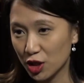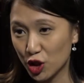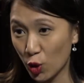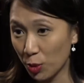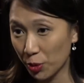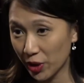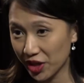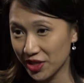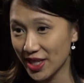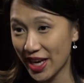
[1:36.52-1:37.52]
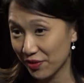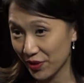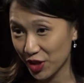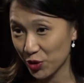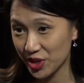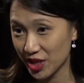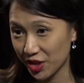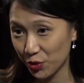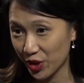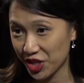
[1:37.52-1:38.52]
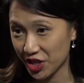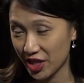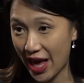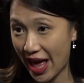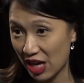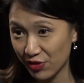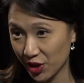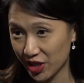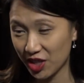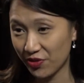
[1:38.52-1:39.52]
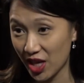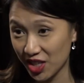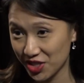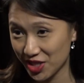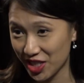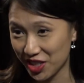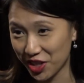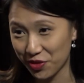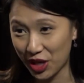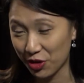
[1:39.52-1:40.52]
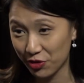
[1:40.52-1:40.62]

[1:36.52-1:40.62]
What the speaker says: Do operators and vendors in the region have a good enough understanding of how